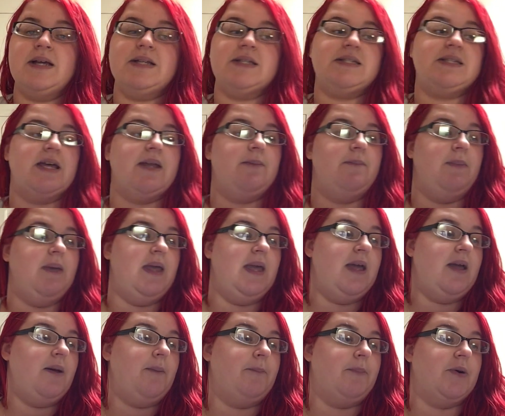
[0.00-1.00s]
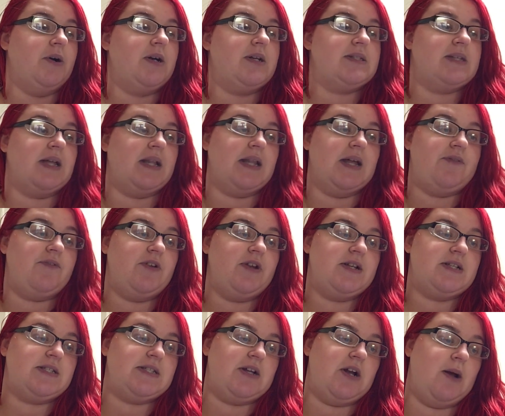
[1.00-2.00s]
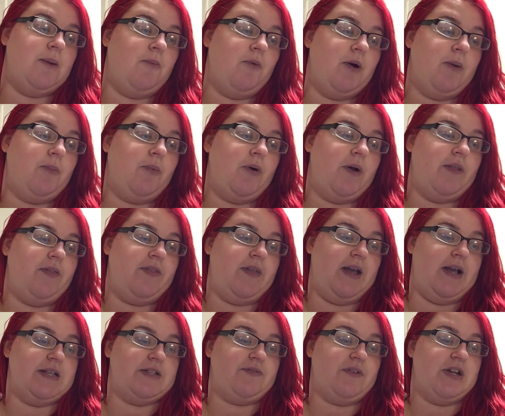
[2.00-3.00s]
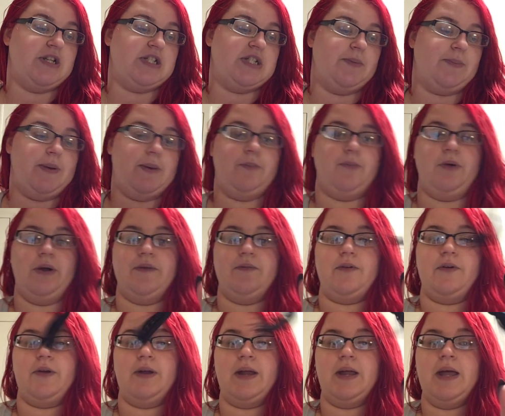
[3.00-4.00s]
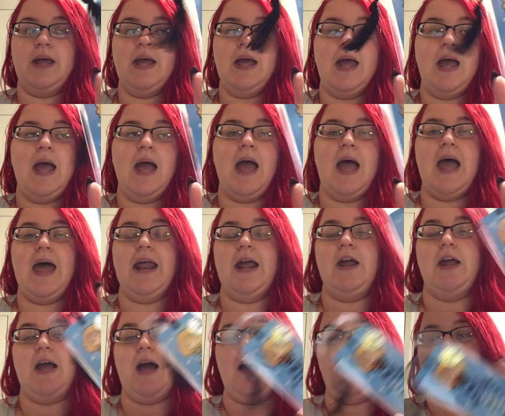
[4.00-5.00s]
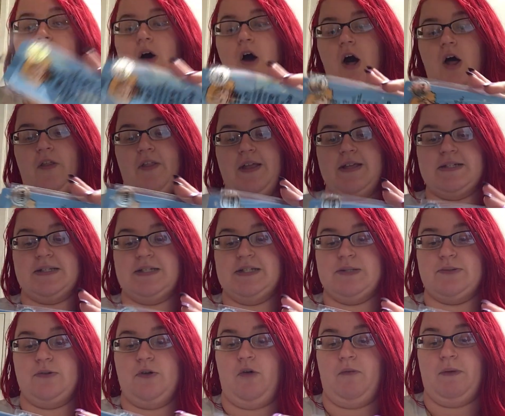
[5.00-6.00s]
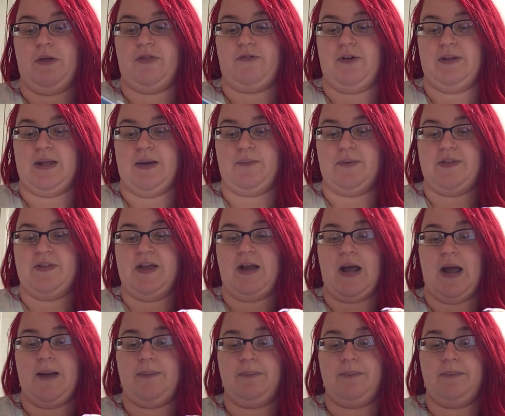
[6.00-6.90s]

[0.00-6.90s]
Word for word: said, Me, books, and cleverness, there are more important things friendship and bravery. And I got all these because these are the only three that were there.